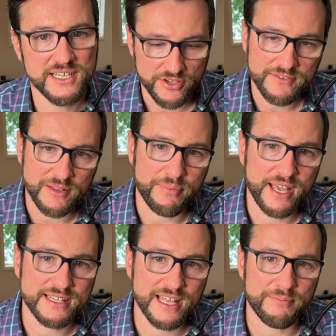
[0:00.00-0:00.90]
You have to
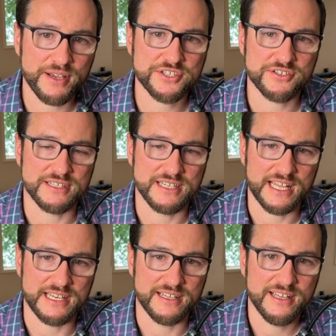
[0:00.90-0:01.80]
paint that picture
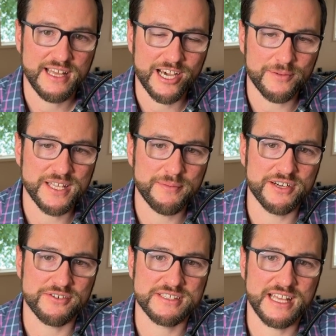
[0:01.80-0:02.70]
and help them
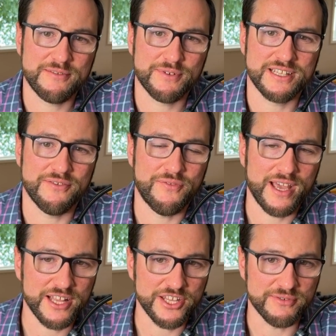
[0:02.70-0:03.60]
understand what the
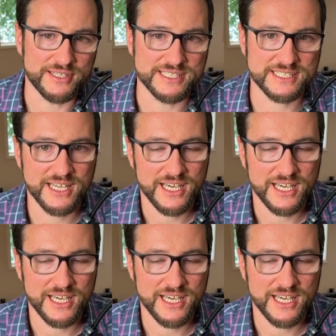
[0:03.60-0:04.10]
value is